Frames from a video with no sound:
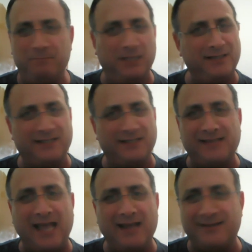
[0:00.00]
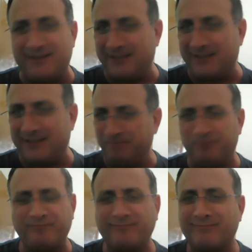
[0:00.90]
But to say
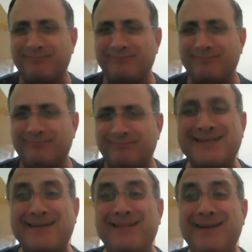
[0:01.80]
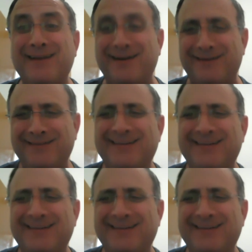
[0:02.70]
it's clear